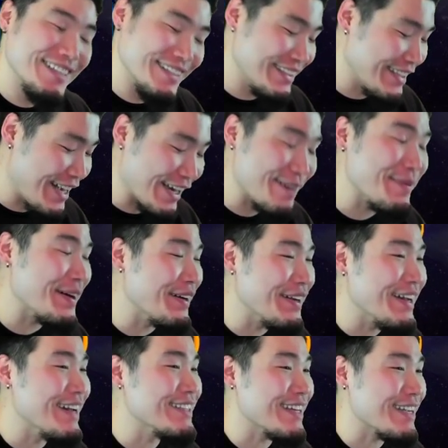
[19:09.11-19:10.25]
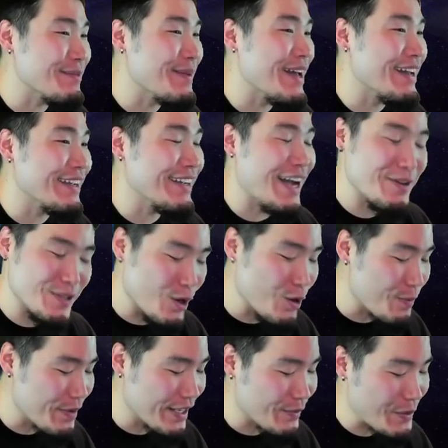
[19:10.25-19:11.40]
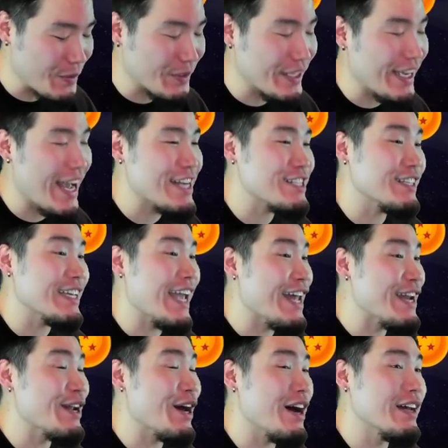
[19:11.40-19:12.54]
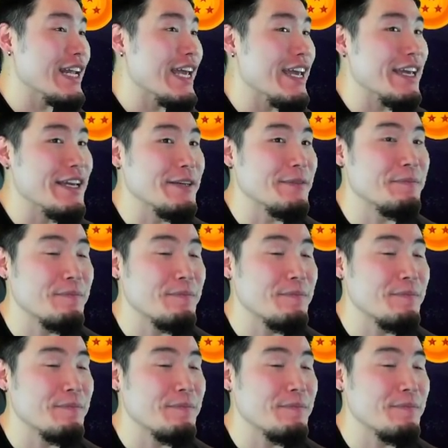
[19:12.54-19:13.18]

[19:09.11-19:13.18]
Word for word: Talk about anticlimactic. I was hoping we would actually end on a,